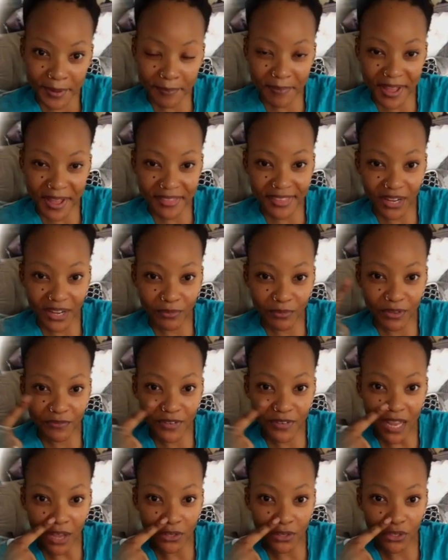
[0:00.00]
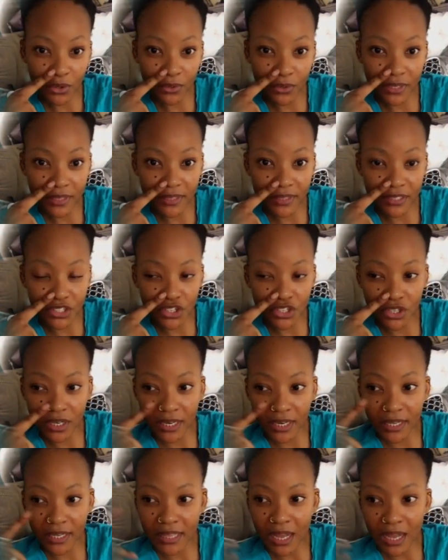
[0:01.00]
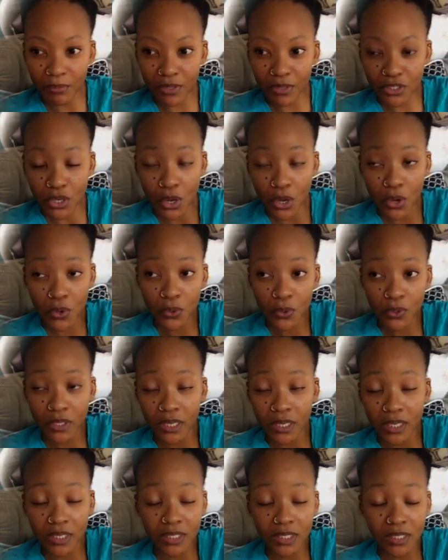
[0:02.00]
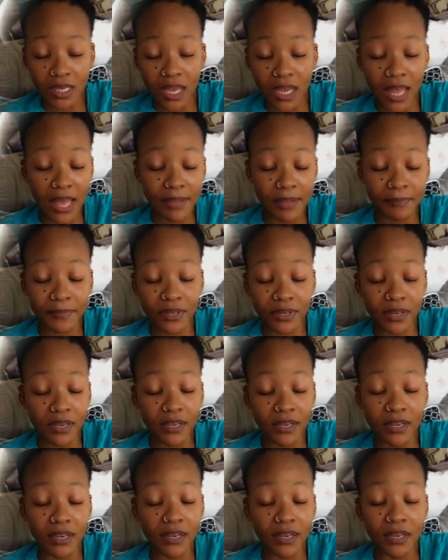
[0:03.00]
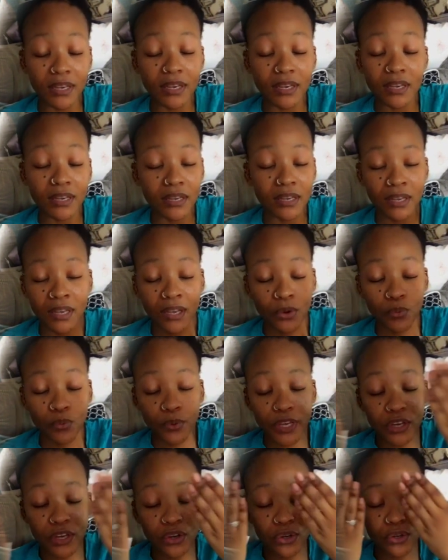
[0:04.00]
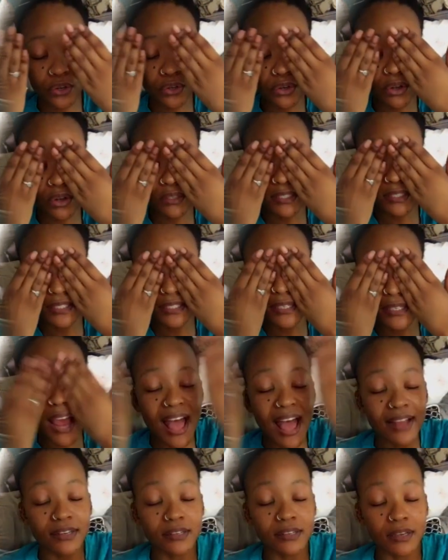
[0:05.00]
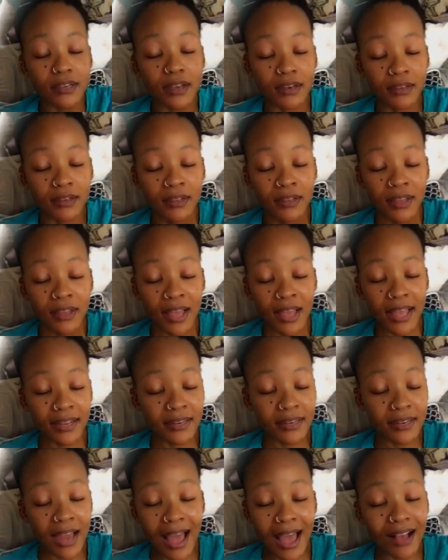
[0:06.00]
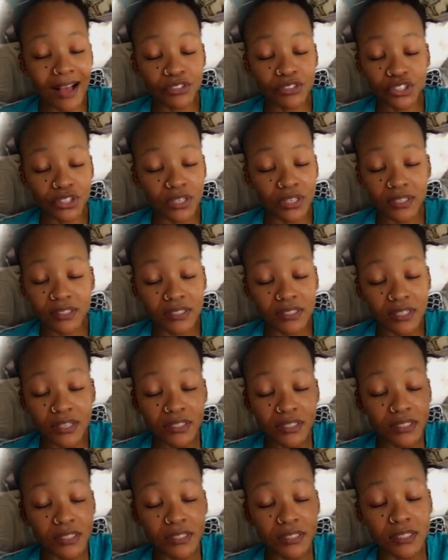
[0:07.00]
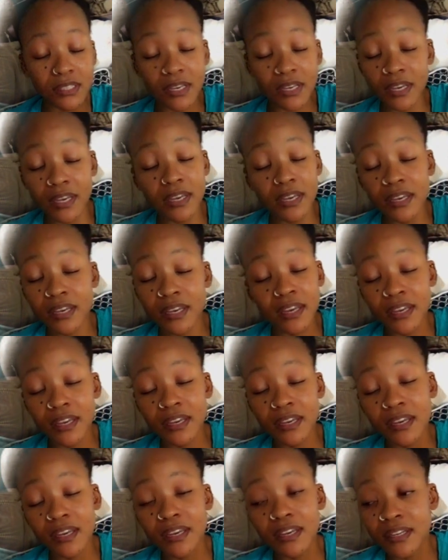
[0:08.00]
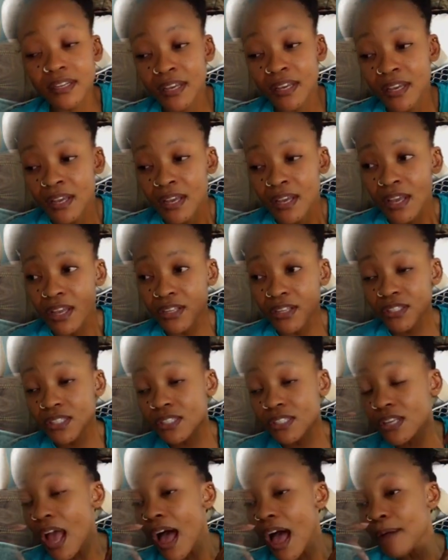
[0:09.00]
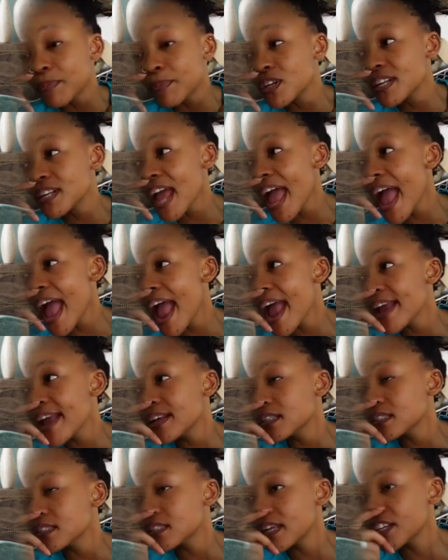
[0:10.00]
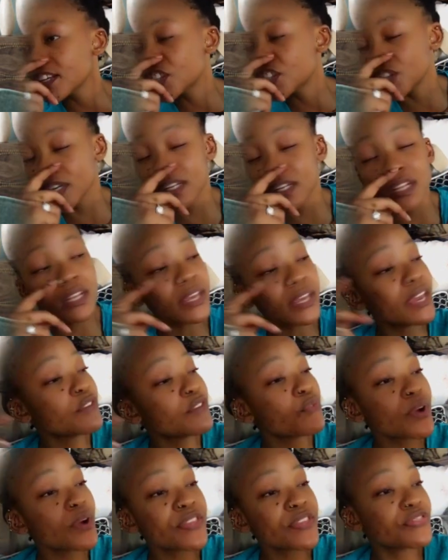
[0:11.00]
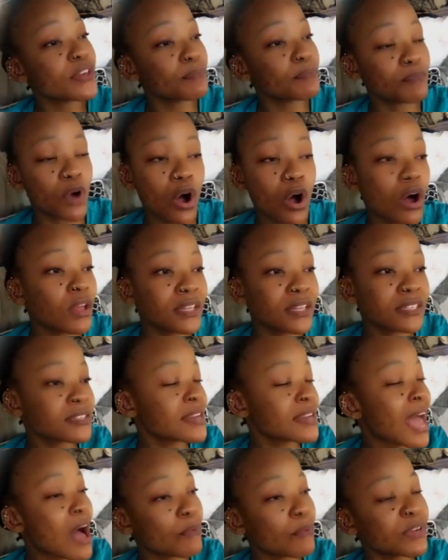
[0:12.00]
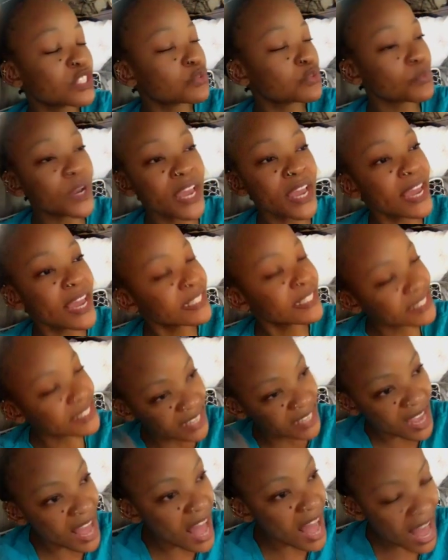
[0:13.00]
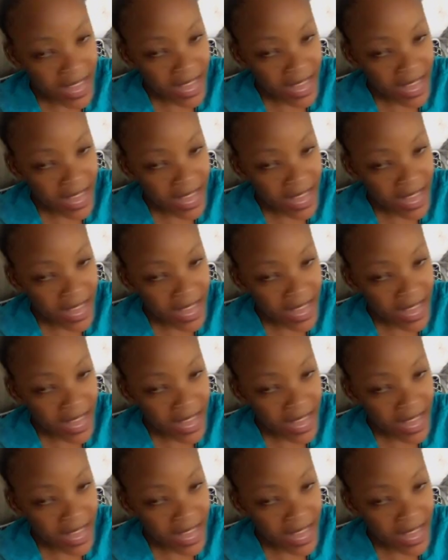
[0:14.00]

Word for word: by then we've downloaded the chick that was holy as can be. We could not stand her, and now she's the seed. Summer days, did she leave with them all? And now it's winter,